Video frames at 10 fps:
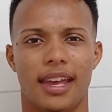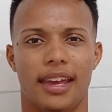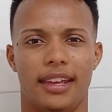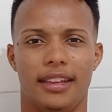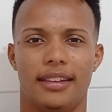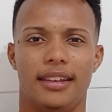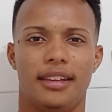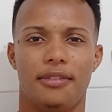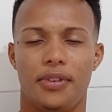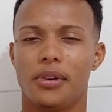and in
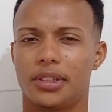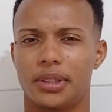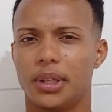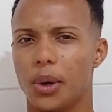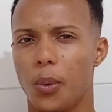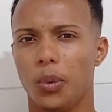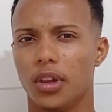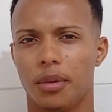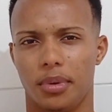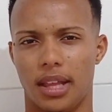the future it will
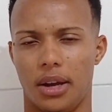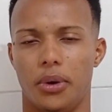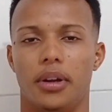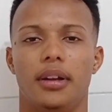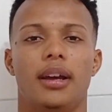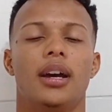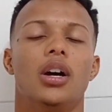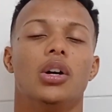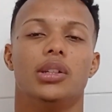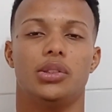not be that good.
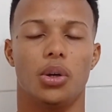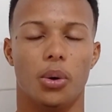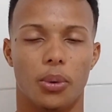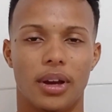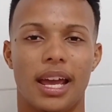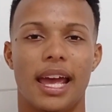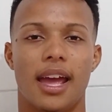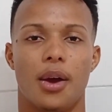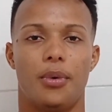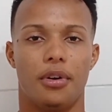So
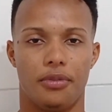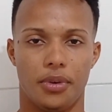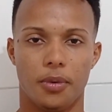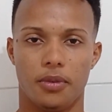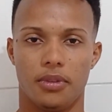review